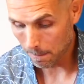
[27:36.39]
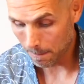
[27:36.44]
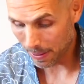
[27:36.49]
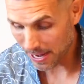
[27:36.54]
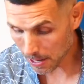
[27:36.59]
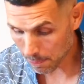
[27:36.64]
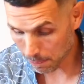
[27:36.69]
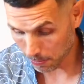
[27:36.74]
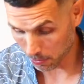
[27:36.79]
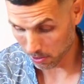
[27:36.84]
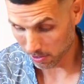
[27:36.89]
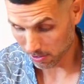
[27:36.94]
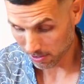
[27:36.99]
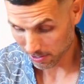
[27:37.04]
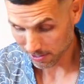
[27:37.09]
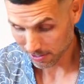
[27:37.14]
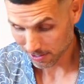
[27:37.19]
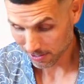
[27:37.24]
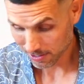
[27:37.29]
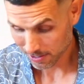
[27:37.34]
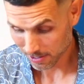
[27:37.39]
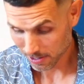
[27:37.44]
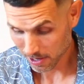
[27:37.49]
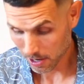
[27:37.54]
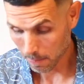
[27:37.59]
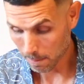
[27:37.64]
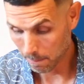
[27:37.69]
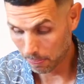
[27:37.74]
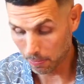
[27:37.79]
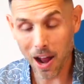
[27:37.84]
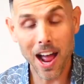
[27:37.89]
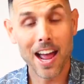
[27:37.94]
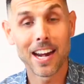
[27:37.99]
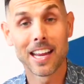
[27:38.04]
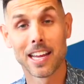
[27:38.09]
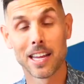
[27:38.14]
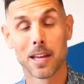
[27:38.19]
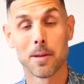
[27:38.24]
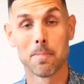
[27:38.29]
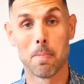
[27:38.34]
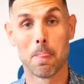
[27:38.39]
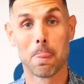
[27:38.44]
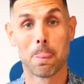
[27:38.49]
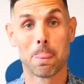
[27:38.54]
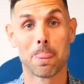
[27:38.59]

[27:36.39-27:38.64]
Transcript: people brought him.